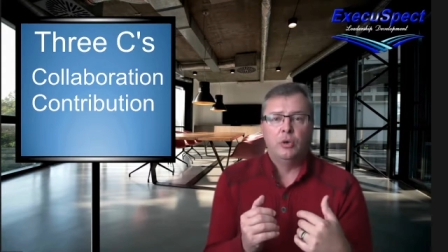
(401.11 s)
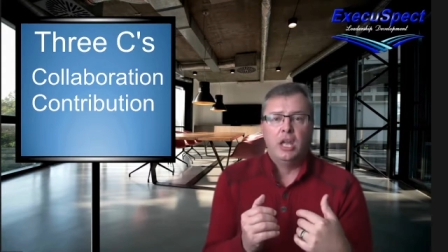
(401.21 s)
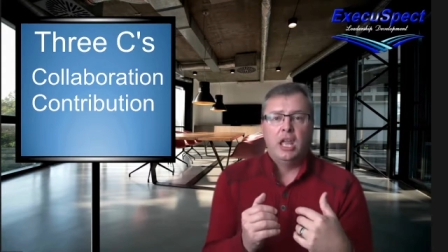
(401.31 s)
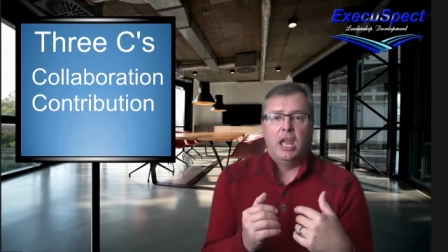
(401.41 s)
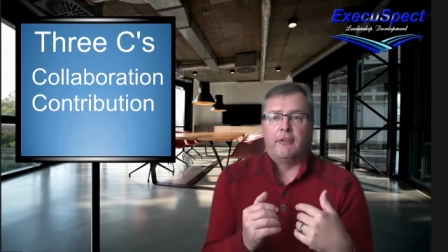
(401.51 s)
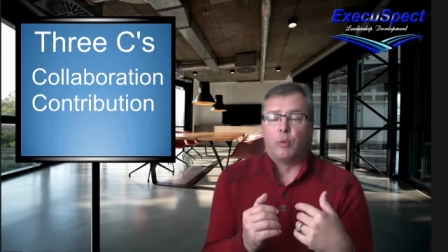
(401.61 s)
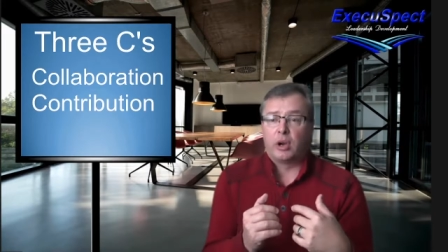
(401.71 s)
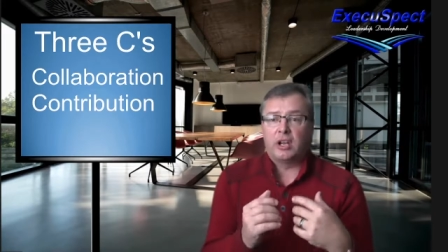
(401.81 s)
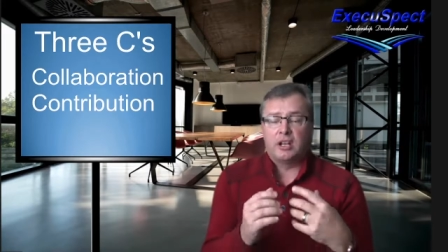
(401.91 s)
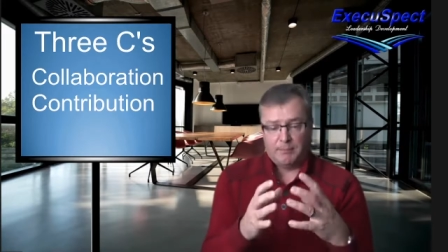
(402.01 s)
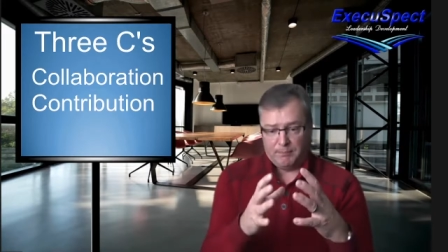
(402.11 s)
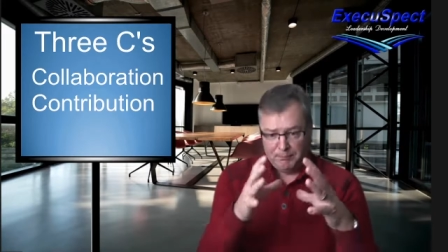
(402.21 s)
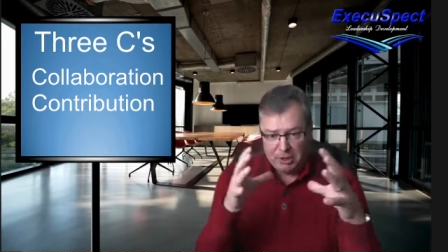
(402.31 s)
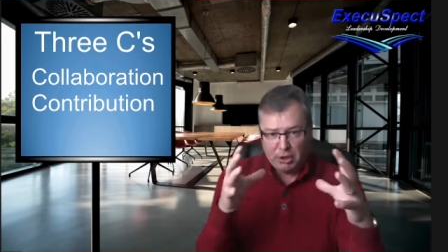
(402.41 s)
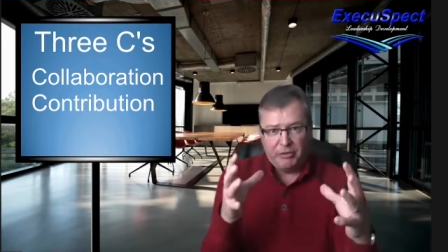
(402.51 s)
if we're going to
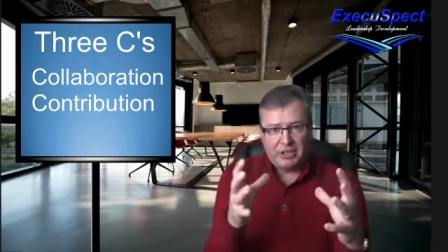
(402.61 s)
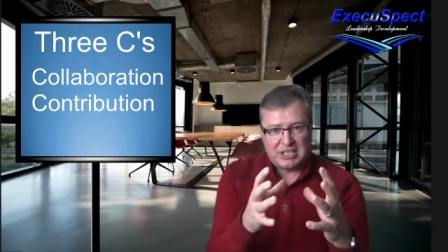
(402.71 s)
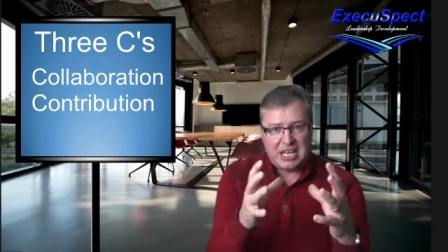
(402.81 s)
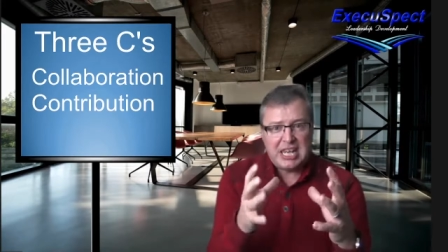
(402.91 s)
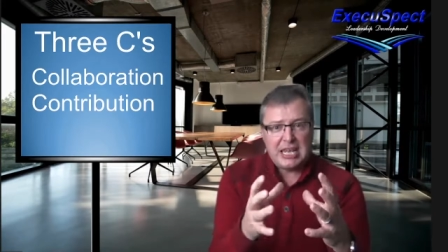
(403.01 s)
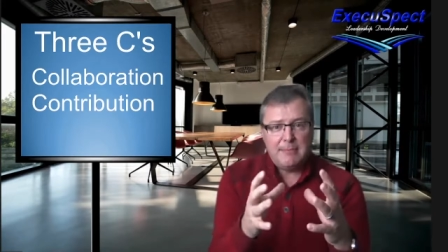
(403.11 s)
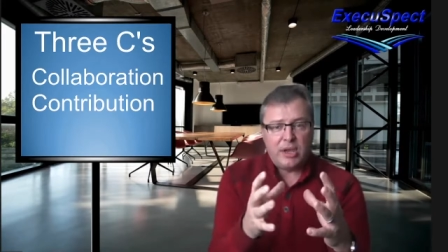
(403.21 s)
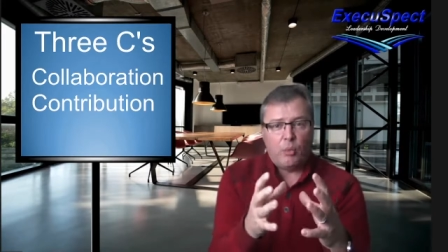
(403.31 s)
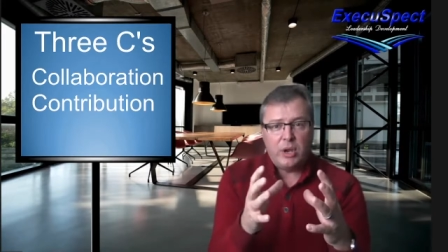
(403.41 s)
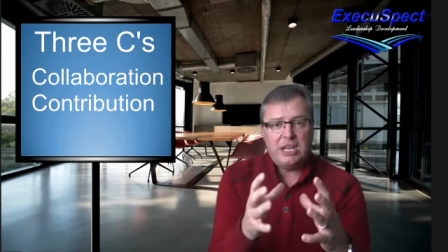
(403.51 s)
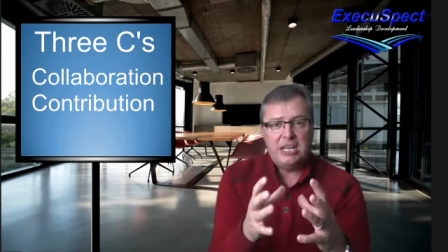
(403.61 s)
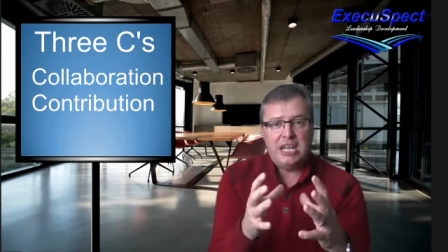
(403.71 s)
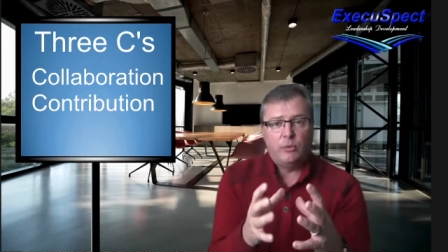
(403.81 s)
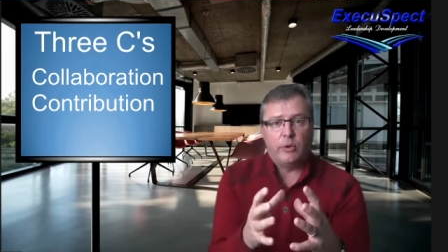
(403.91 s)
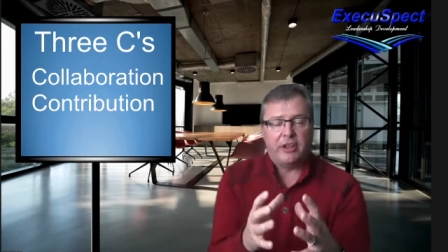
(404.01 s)
build the team that we need
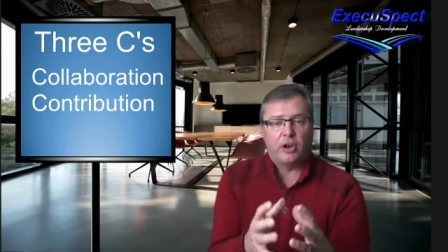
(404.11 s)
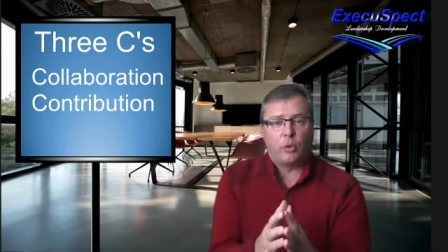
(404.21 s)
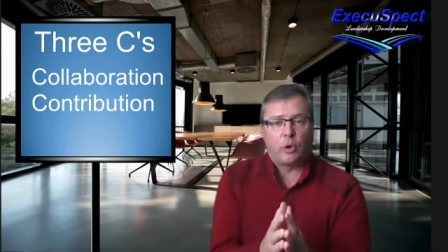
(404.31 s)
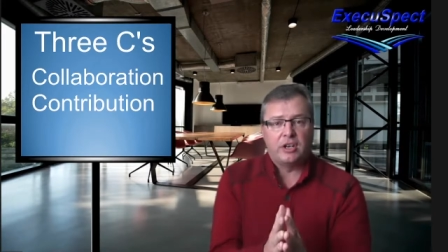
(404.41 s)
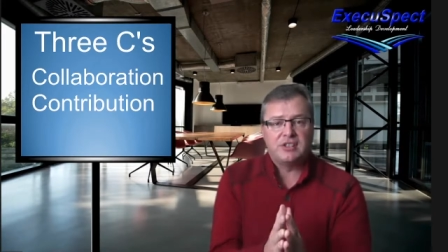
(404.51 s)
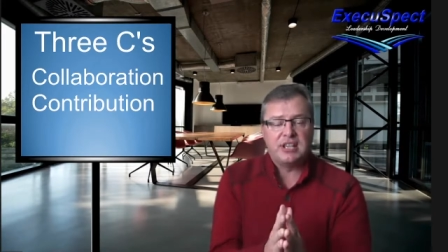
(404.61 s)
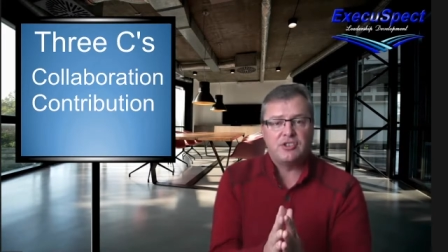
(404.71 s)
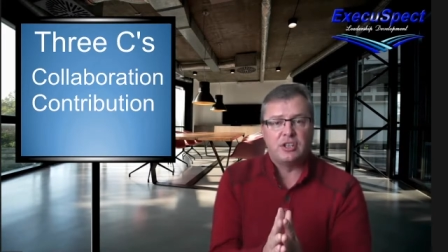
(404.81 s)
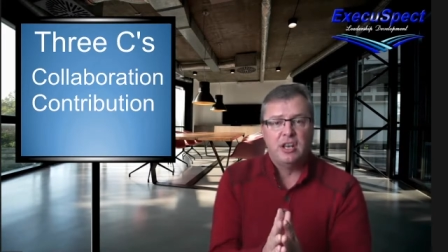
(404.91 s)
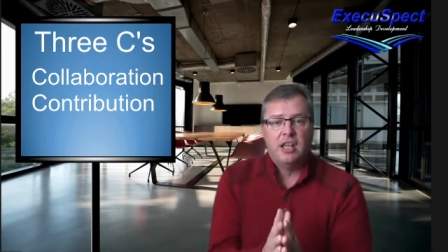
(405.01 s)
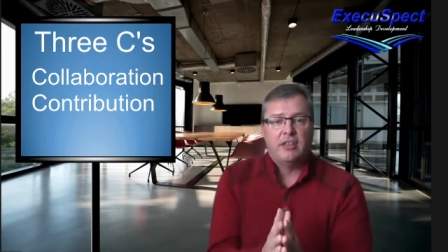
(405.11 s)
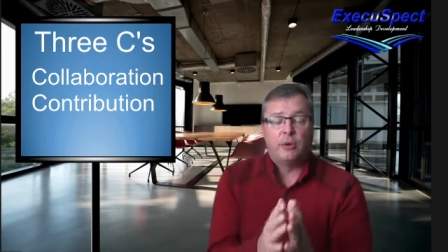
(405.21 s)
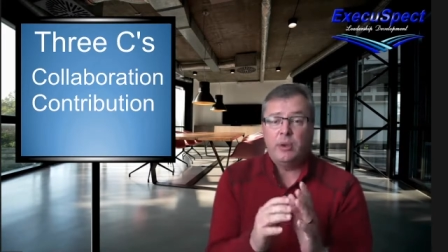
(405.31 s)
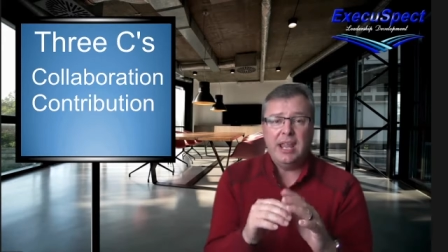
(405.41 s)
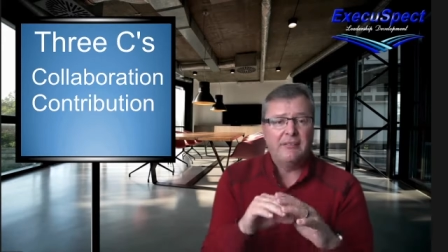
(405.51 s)
within our organization, then we
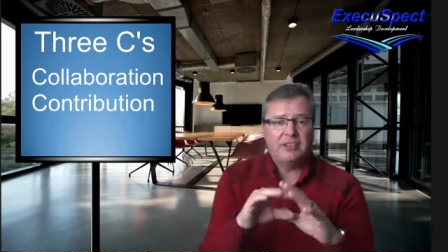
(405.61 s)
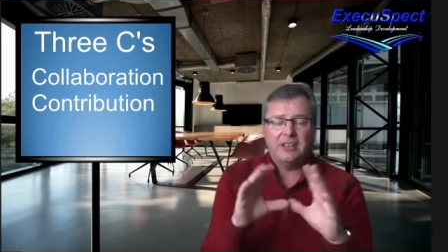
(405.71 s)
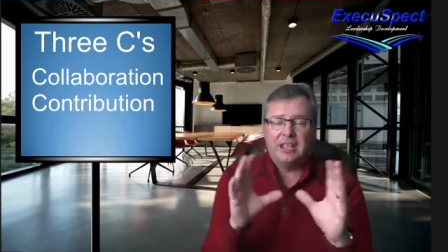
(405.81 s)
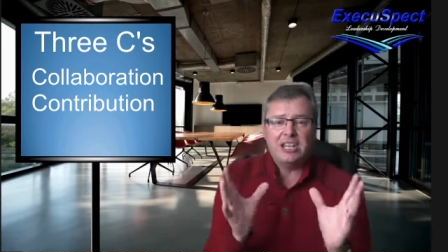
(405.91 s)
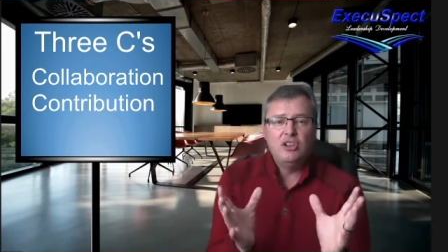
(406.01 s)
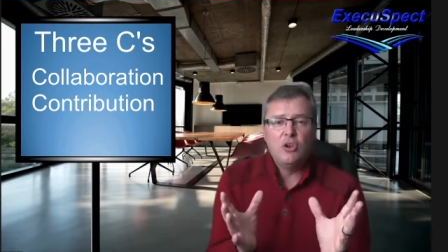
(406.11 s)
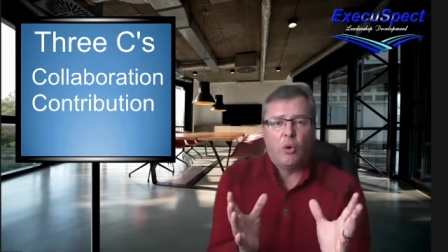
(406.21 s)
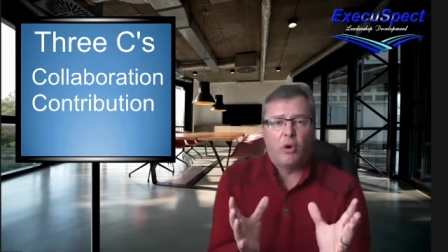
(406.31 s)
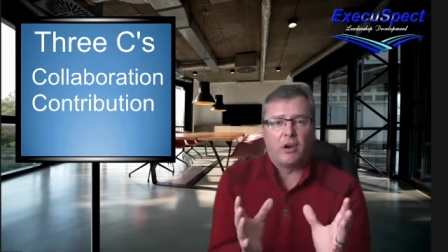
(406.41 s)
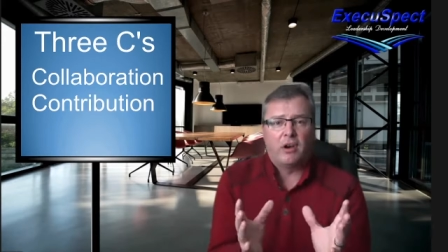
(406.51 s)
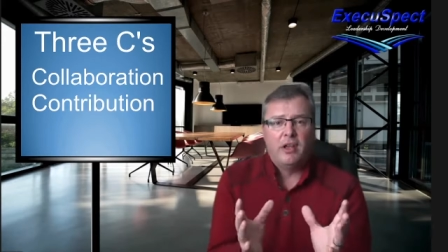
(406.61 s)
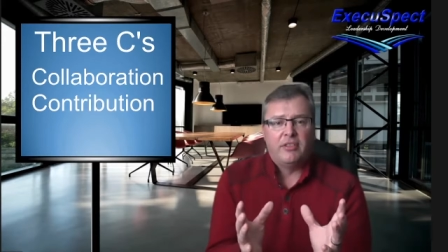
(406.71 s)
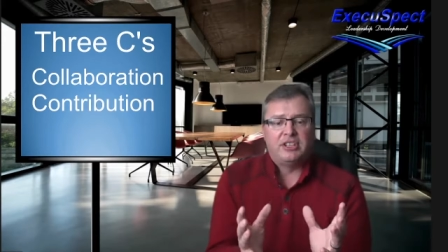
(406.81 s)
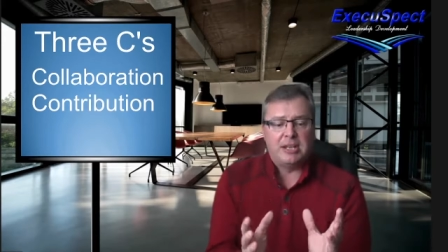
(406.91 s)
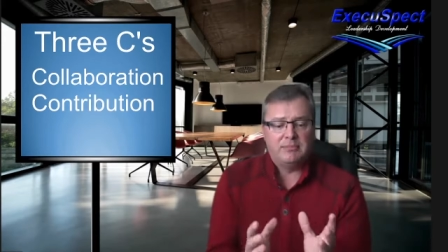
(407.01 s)
have to ignore the
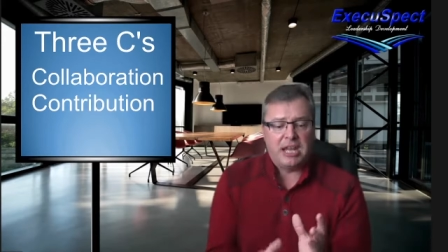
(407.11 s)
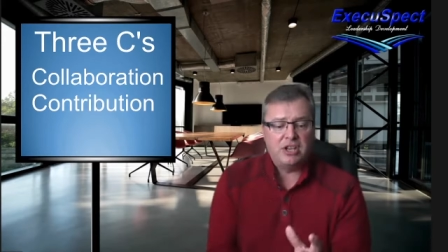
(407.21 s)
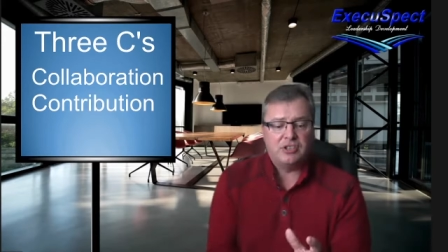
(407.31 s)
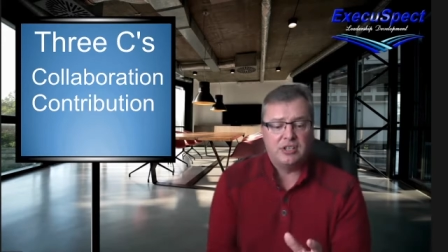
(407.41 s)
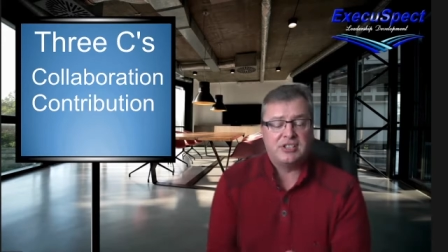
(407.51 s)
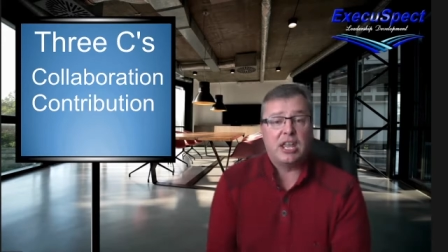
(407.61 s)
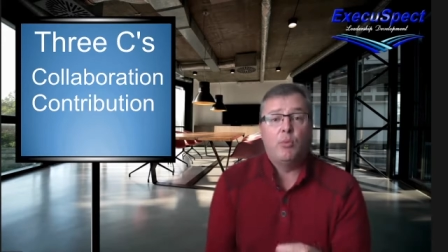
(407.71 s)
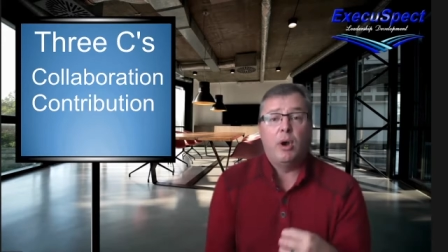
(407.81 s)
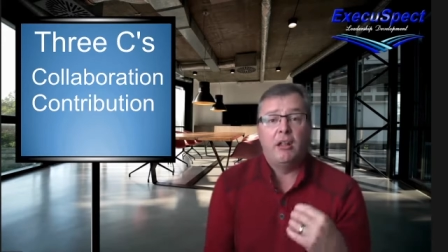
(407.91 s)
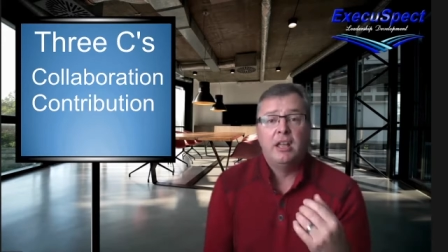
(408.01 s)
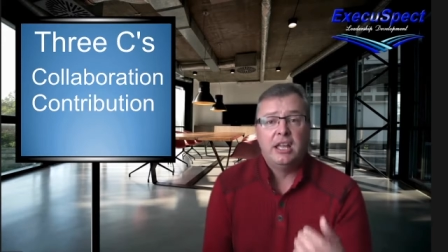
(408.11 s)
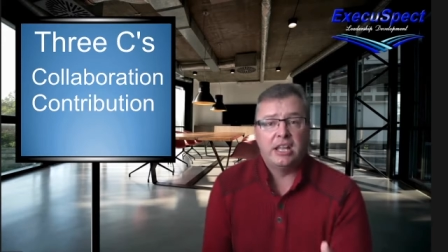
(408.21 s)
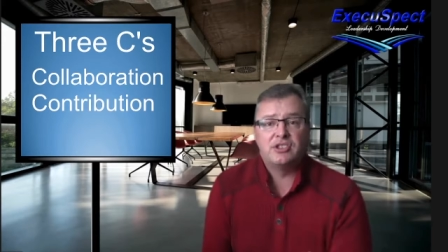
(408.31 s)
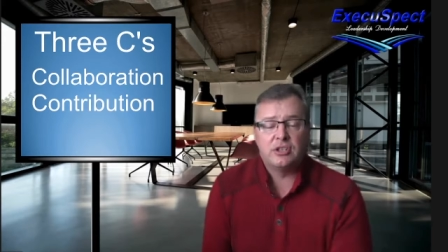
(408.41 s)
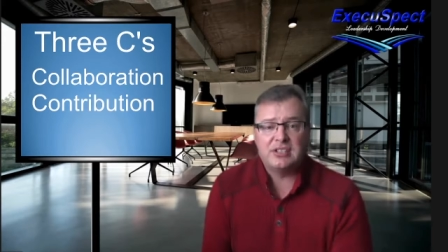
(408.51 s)
temptation to say, well, it's
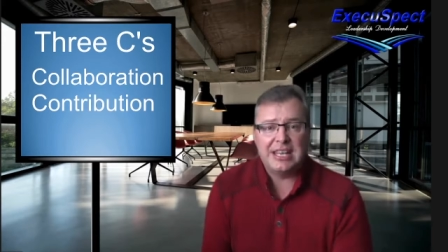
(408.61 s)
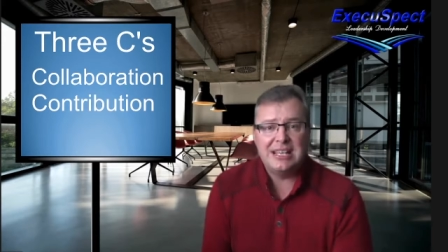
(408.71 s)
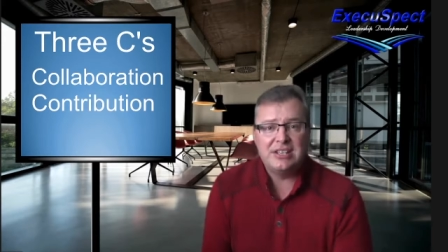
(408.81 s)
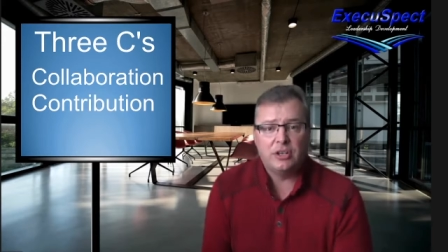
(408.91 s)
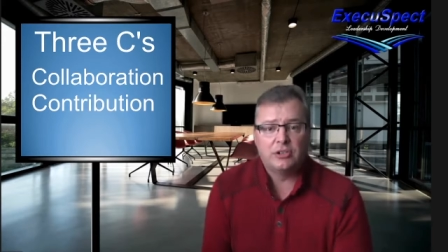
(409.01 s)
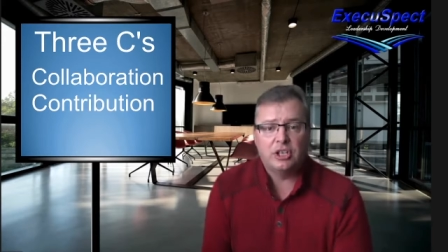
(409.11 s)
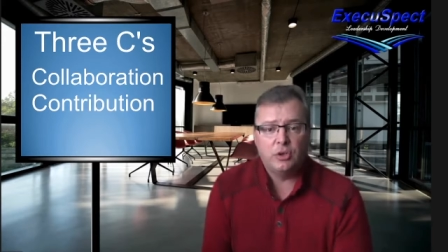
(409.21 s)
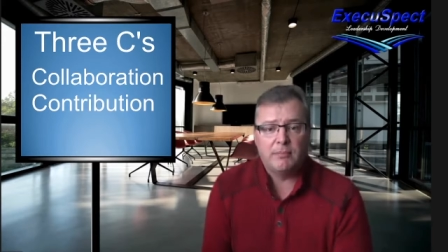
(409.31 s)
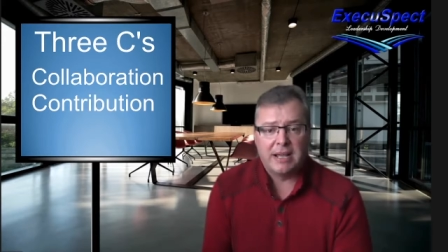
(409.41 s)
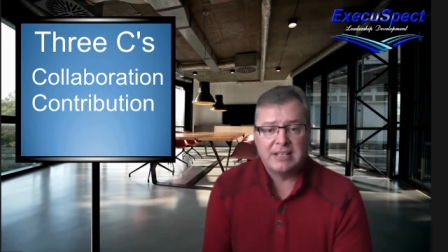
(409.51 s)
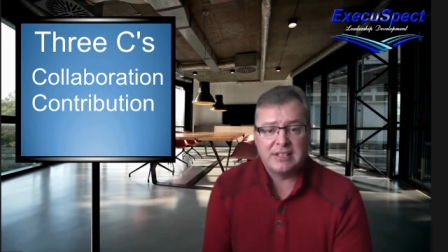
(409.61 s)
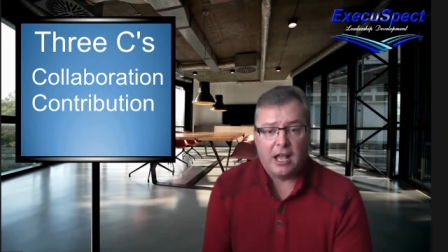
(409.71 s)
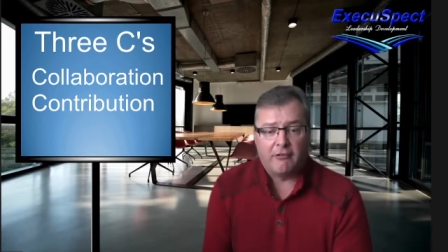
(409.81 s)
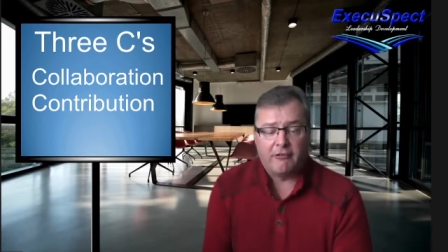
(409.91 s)
just easier to do it myself.